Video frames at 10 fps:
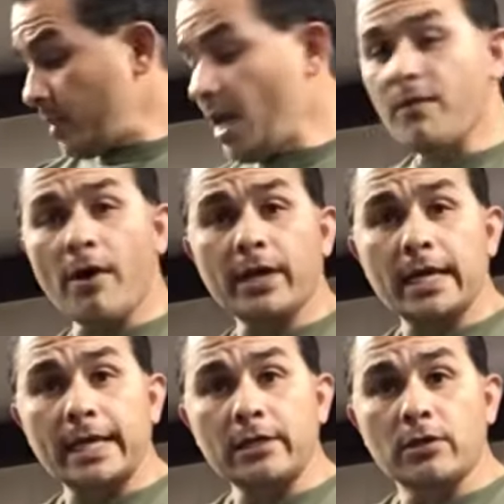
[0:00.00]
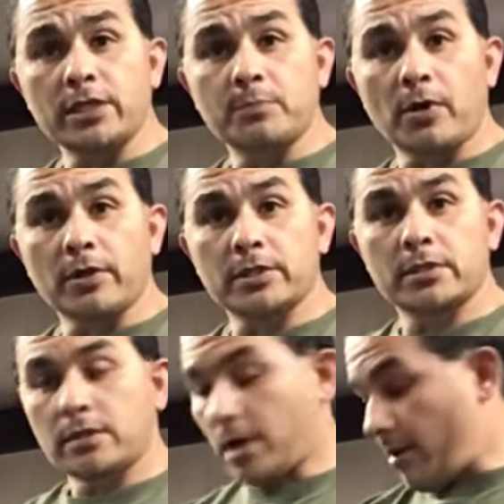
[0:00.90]
I've already cleaned all these parts.
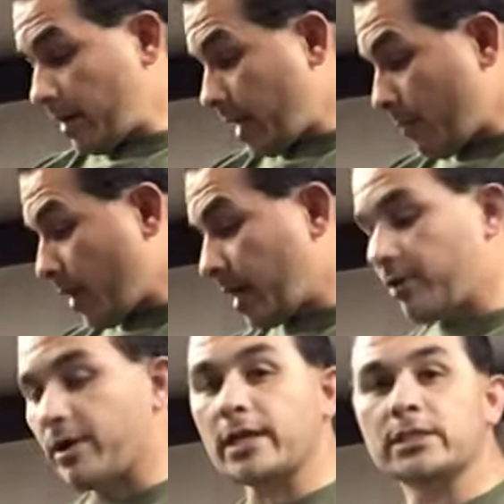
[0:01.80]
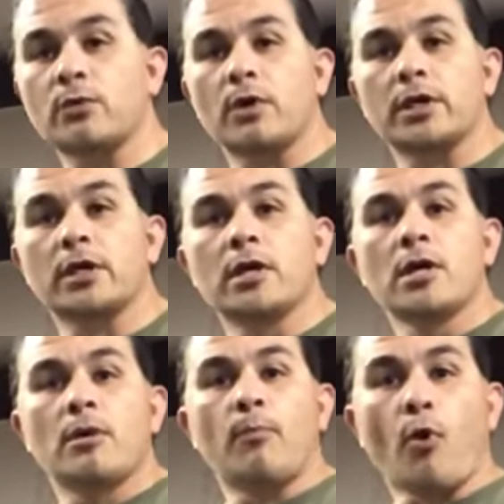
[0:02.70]
I already got brake cleaner. I just didn't want to
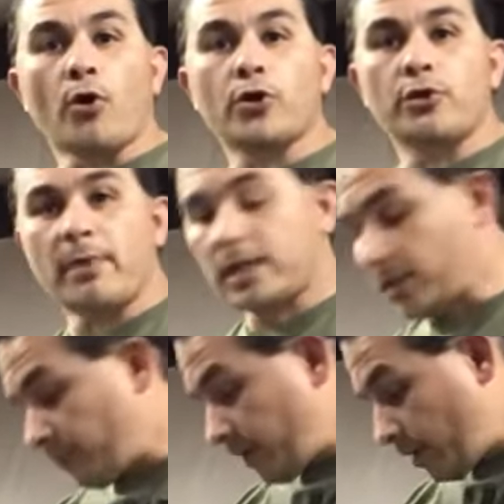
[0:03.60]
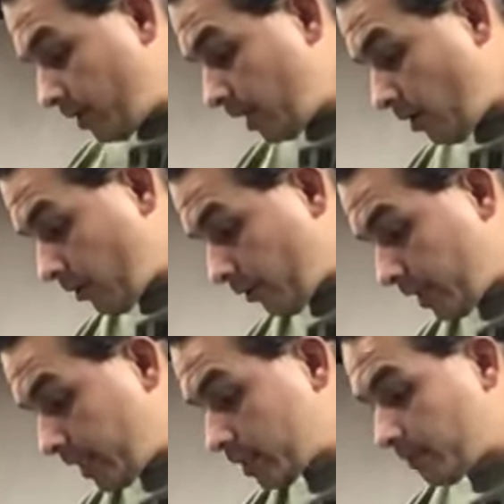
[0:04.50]
bore you and make this video any longer than it
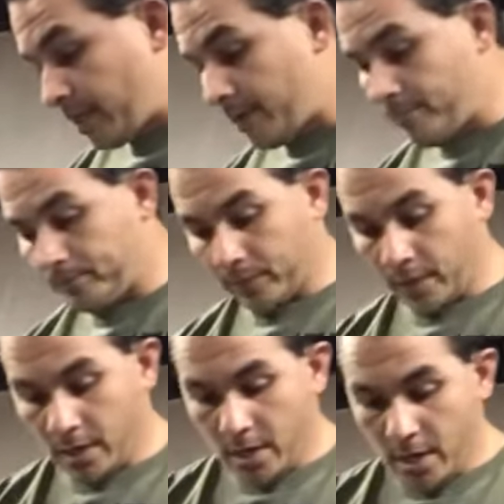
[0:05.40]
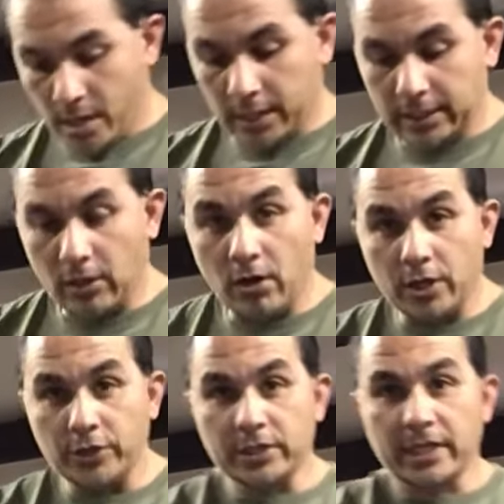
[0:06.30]
needs to be. Like I said, all I
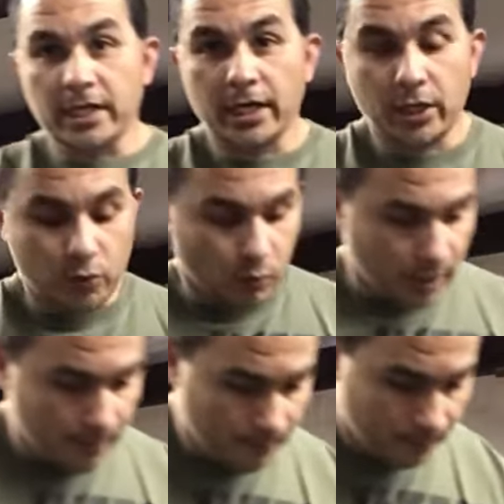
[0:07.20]
do is get each one.